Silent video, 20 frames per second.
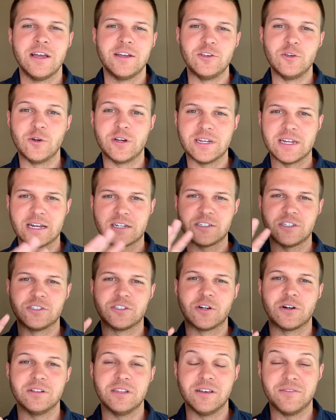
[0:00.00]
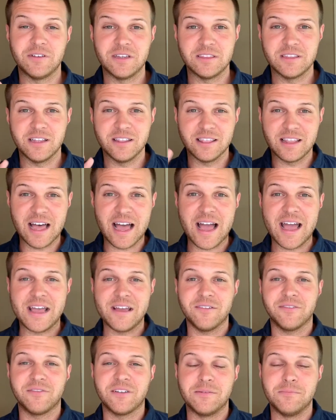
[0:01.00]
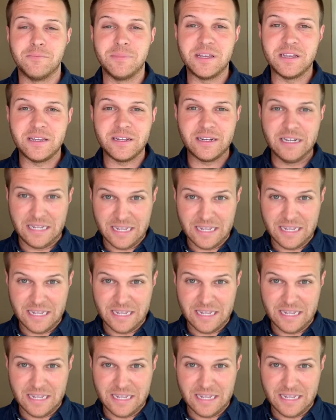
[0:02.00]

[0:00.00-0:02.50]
you can actually start living the life and being